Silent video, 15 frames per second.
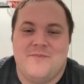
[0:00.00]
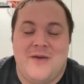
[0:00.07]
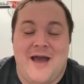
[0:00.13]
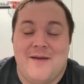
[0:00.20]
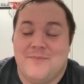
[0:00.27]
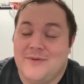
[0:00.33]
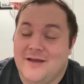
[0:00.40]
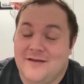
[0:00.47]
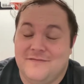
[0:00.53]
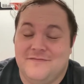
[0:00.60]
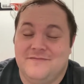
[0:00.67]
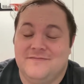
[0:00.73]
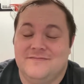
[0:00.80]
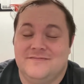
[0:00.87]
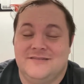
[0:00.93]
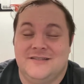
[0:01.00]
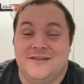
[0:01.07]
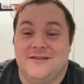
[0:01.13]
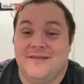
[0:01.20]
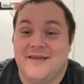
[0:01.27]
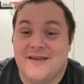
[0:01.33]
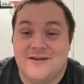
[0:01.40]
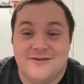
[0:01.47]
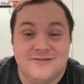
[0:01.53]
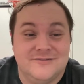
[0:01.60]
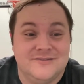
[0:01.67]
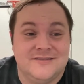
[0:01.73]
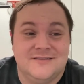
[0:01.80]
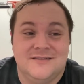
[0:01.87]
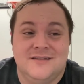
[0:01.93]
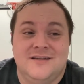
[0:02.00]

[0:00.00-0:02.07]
PatBev to the Lakers.